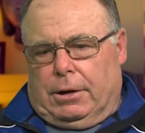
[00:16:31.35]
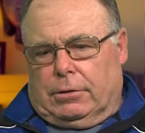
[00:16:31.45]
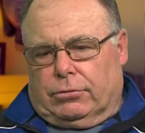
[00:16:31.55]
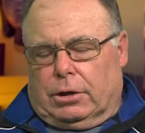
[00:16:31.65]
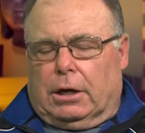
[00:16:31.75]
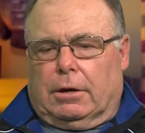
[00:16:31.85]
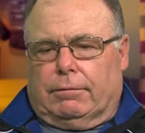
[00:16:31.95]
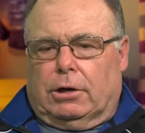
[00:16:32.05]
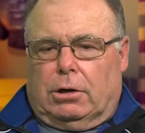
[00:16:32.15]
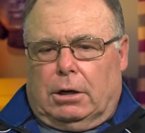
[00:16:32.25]
as kind of
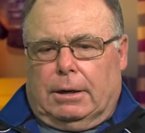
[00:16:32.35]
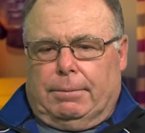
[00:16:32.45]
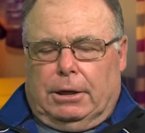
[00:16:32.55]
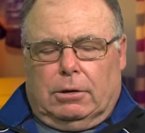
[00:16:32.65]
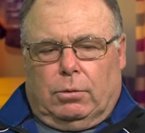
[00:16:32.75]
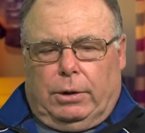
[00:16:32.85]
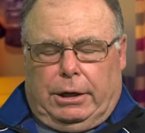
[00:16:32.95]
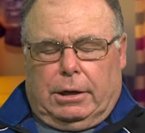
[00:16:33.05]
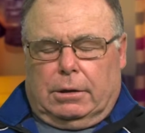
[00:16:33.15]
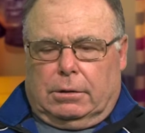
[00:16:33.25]
a hobby, a
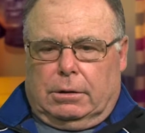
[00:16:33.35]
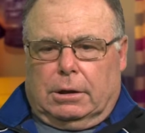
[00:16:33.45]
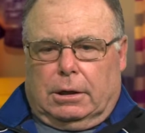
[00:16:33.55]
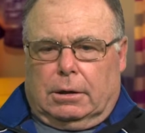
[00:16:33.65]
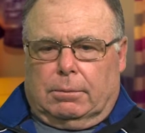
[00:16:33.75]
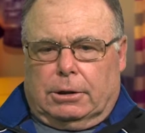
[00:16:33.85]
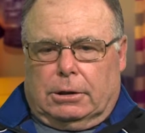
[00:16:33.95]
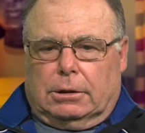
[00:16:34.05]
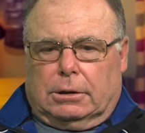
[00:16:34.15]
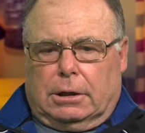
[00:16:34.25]
weekend thing, but
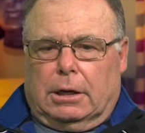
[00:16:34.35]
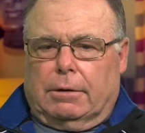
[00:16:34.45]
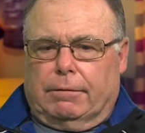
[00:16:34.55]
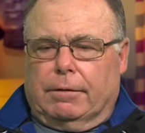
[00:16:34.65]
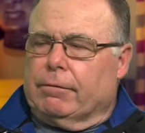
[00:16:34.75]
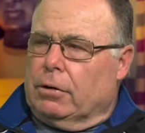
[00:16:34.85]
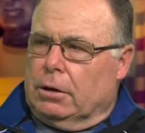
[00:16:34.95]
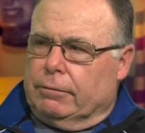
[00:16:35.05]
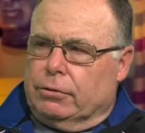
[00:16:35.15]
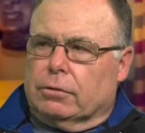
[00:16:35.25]
it kind of
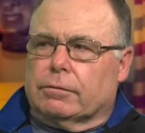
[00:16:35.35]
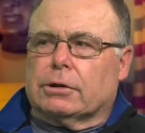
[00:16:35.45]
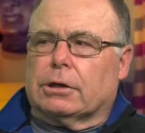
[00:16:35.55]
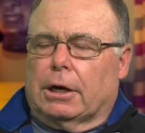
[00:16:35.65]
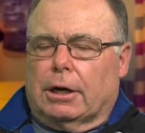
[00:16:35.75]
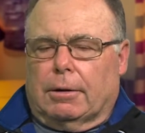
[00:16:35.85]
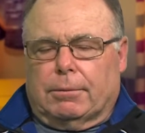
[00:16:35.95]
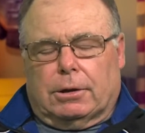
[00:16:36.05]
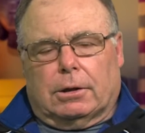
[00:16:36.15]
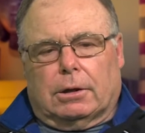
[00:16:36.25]
evolved over time.
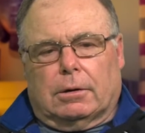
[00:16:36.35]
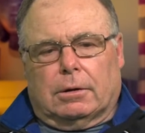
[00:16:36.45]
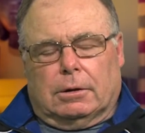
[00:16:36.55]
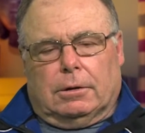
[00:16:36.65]
And then